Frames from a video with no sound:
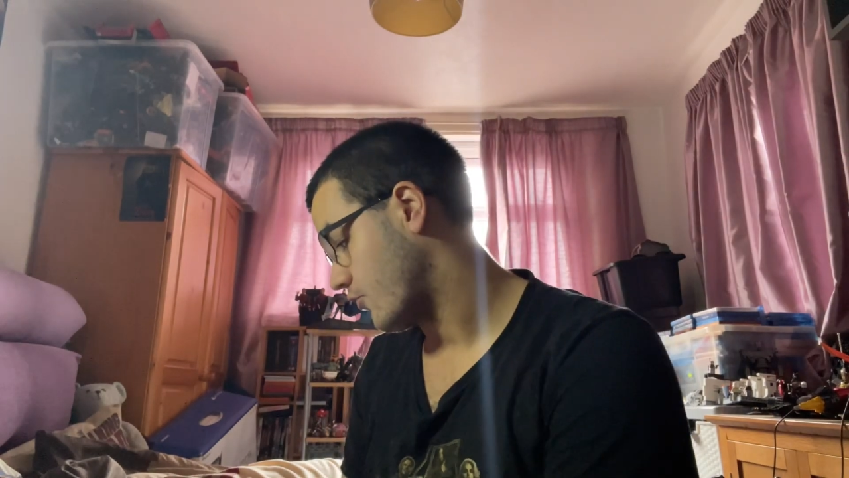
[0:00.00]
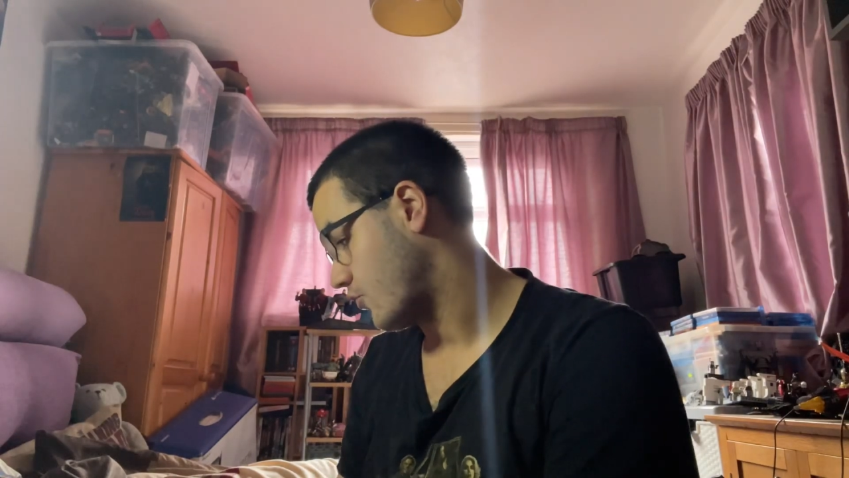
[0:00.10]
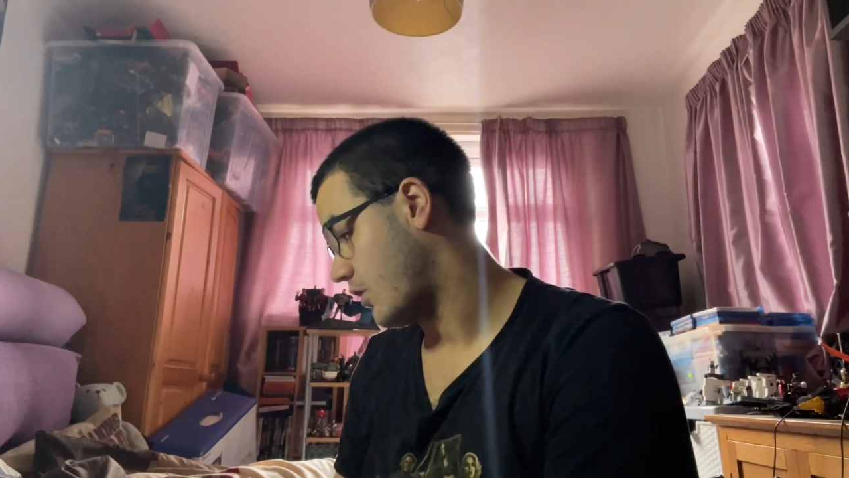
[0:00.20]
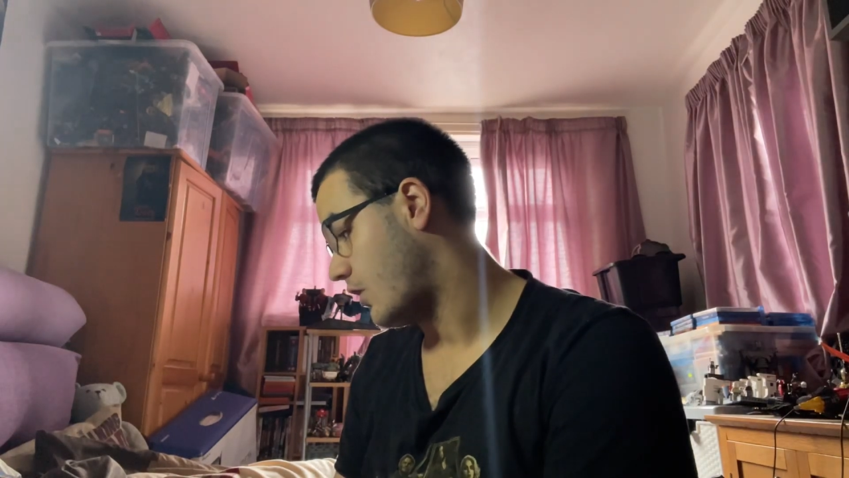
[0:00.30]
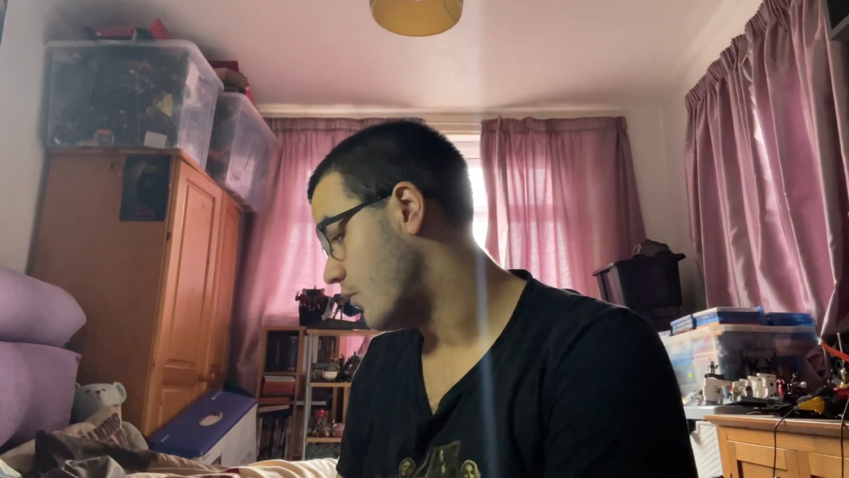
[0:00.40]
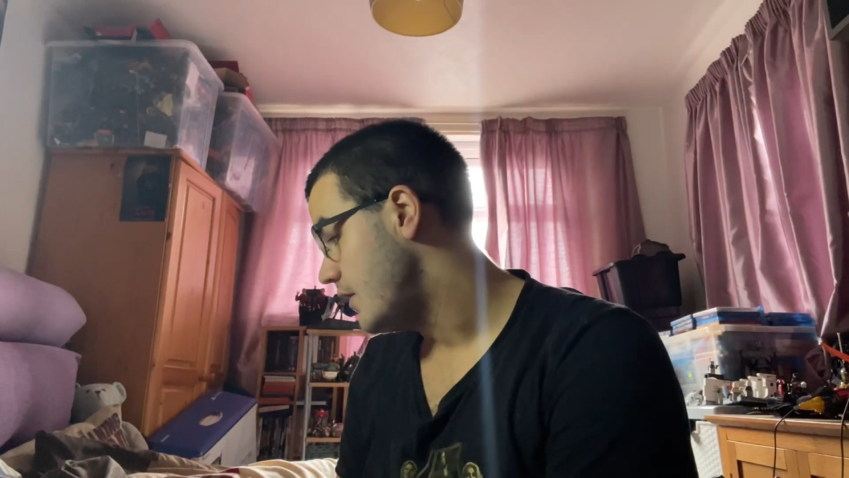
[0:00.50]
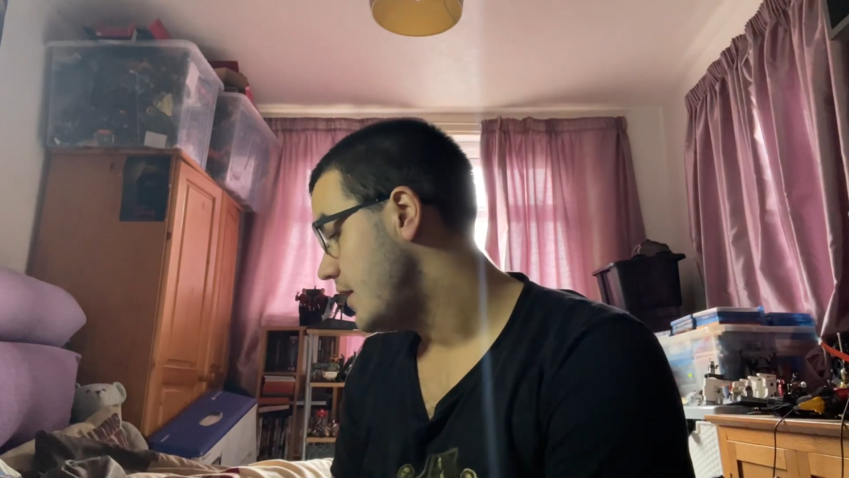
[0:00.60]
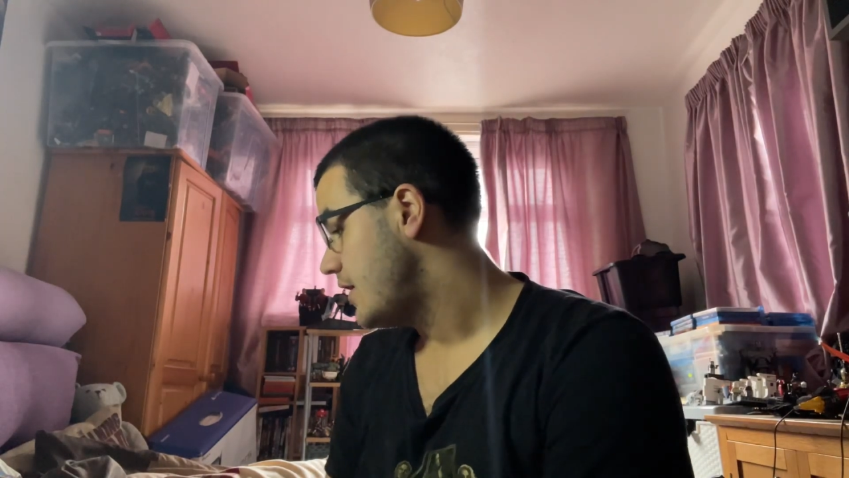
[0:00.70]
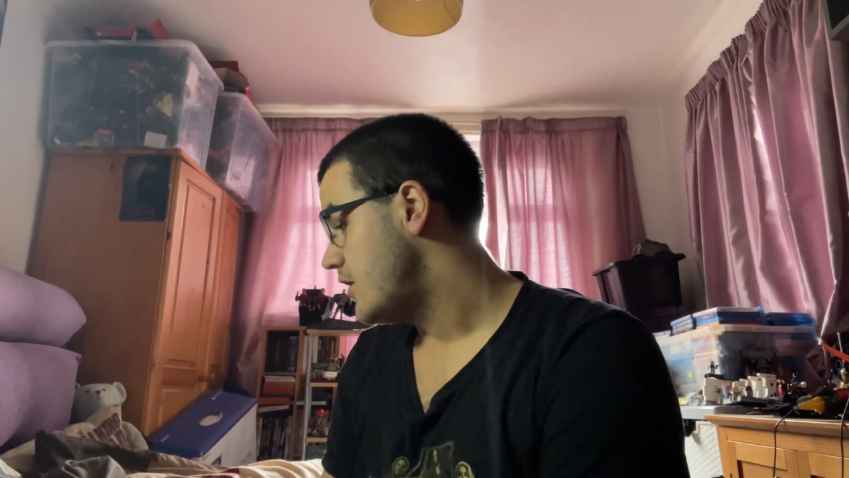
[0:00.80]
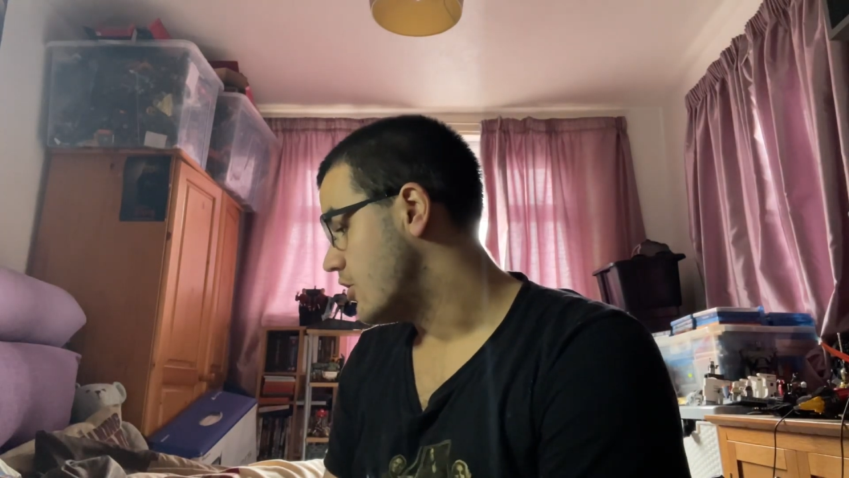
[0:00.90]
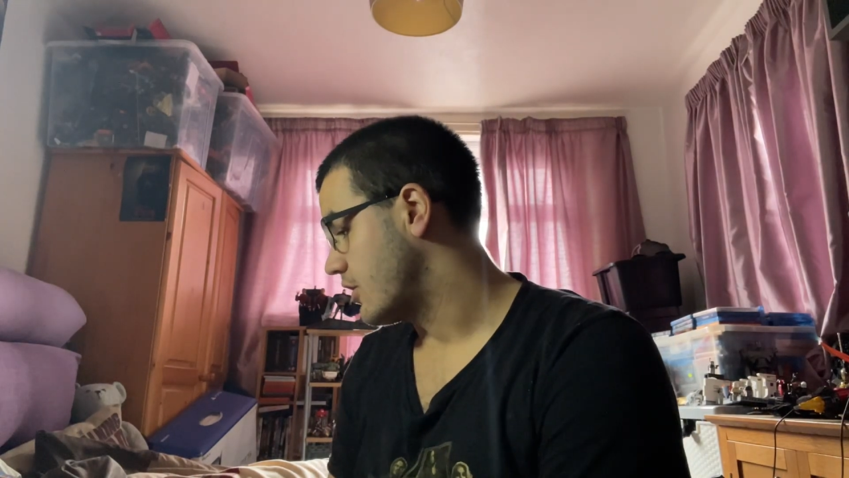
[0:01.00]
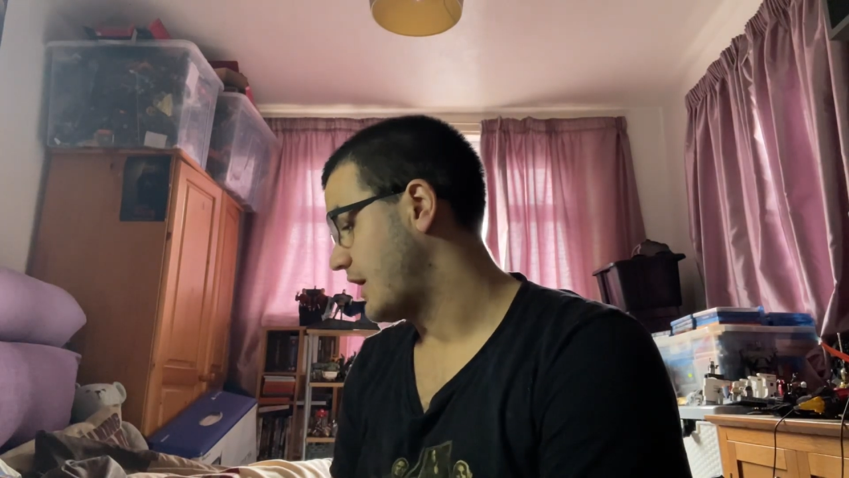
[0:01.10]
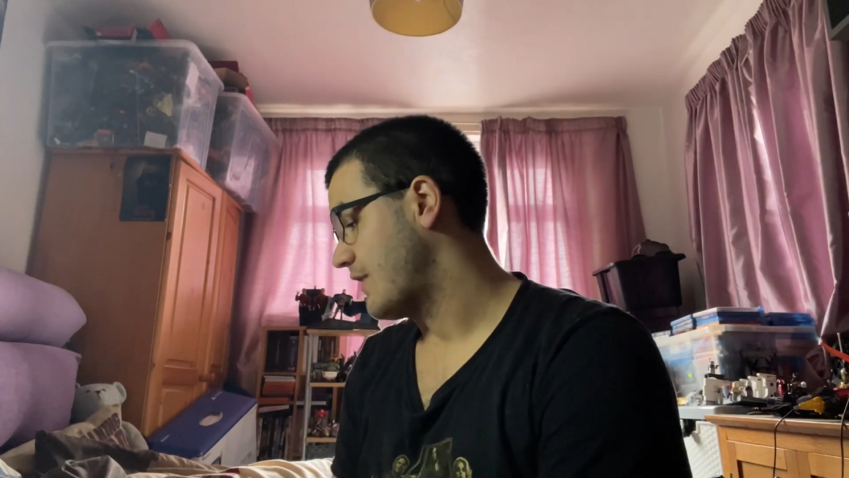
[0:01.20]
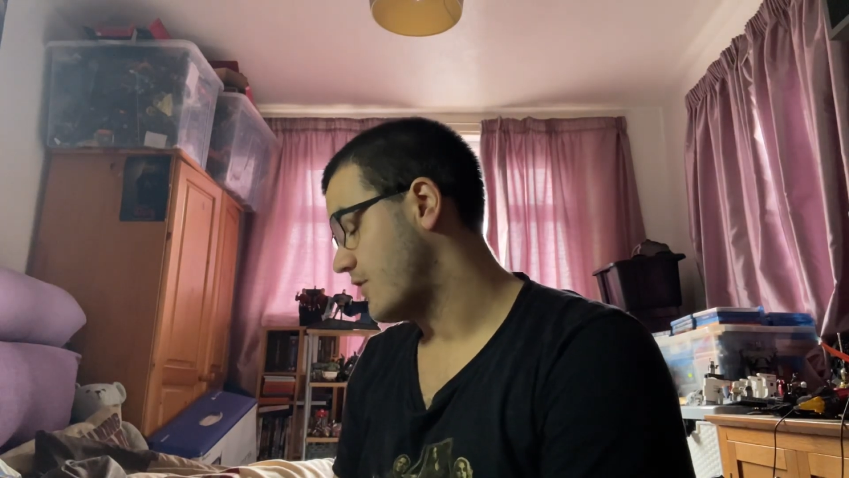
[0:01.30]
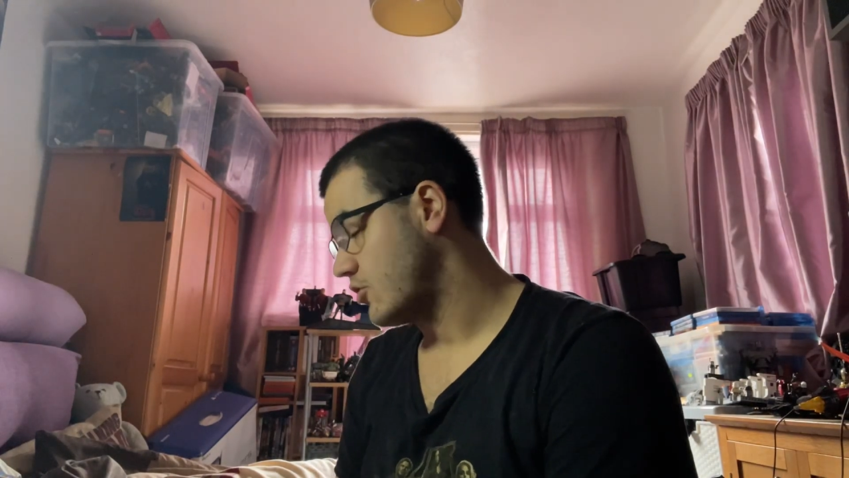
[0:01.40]
So, going to
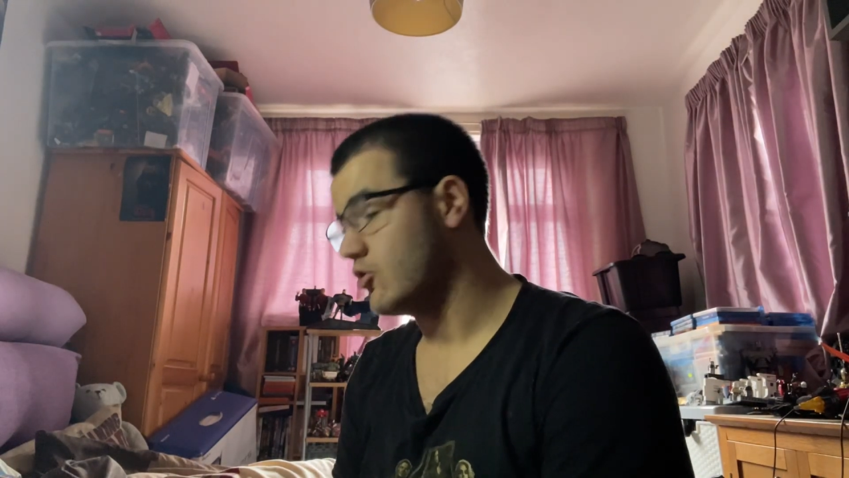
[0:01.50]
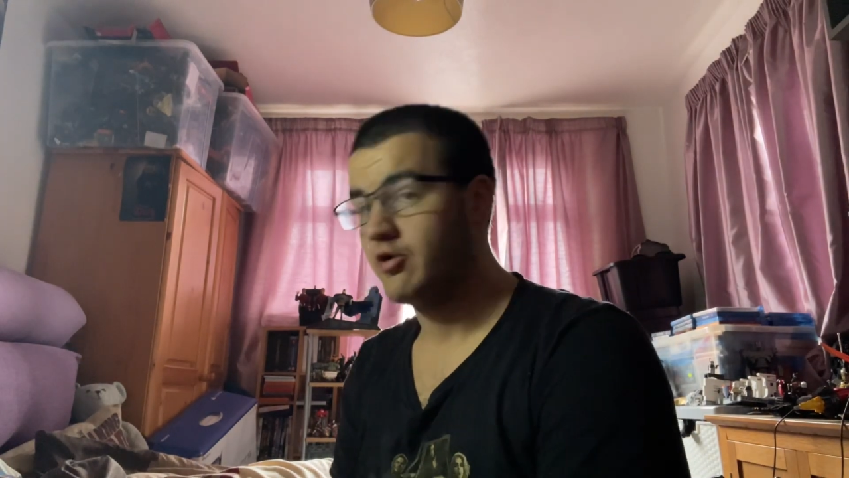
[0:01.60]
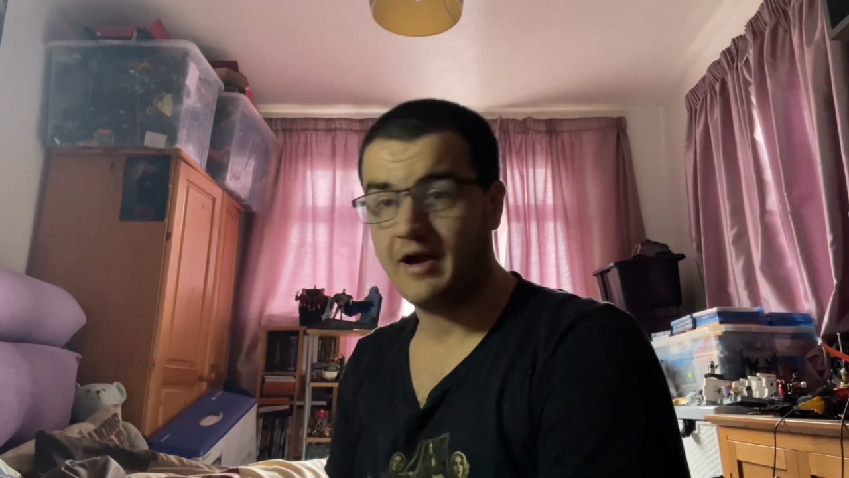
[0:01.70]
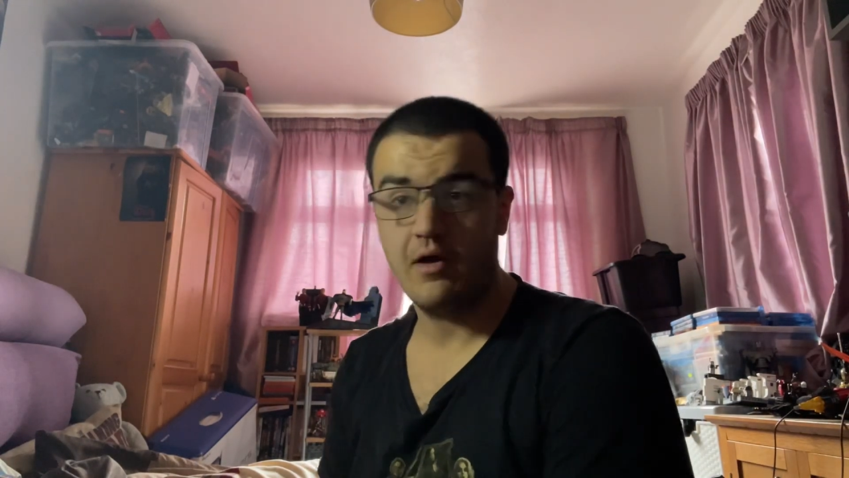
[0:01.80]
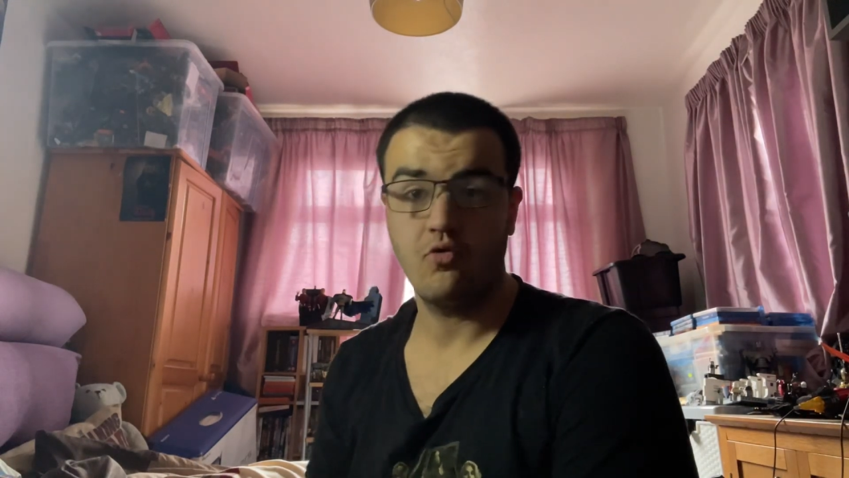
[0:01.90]
give it a go now,